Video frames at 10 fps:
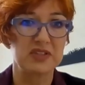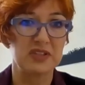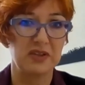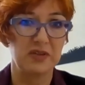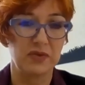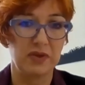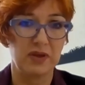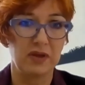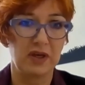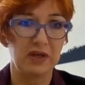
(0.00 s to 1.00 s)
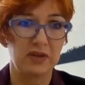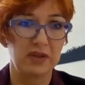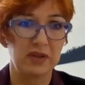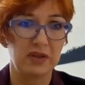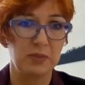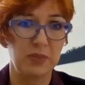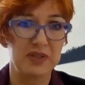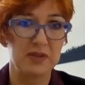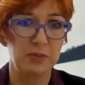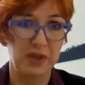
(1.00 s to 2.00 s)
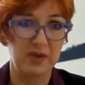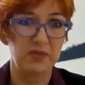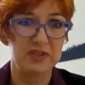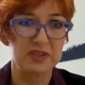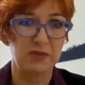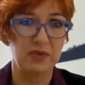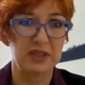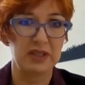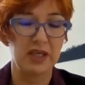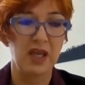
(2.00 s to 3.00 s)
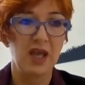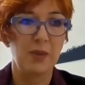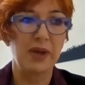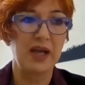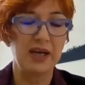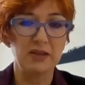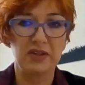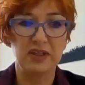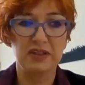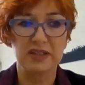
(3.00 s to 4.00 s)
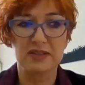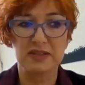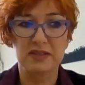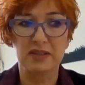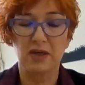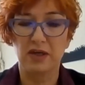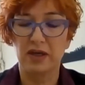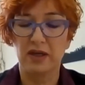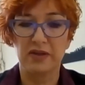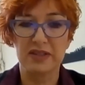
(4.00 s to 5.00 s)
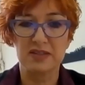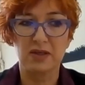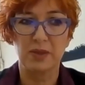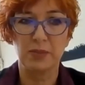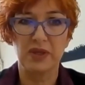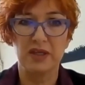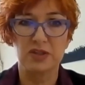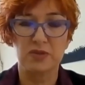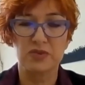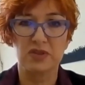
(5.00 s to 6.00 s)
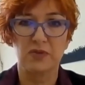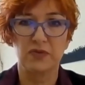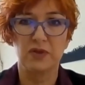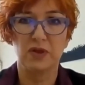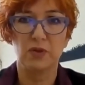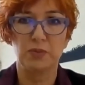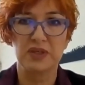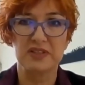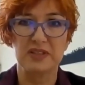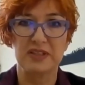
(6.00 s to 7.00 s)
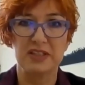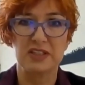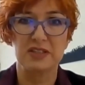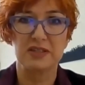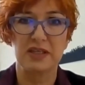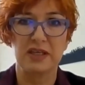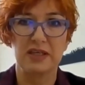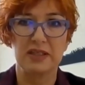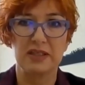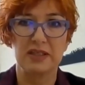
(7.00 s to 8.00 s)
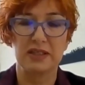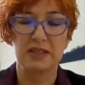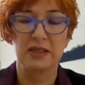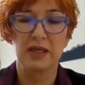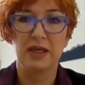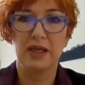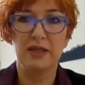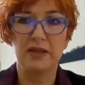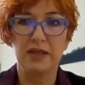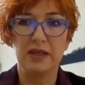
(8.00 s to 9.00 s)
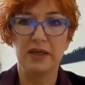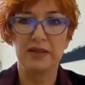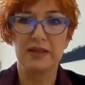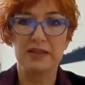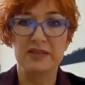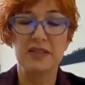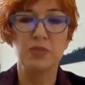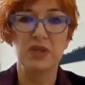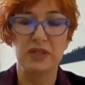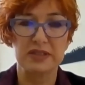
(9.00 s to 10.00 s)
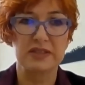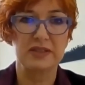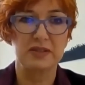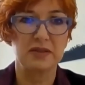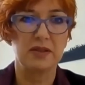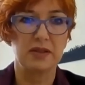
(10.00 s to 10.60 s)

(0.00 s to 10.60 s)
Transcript: positive, benefits, definitely. But I don't think that's gonna be in terms of, you know, presentations and the stimulus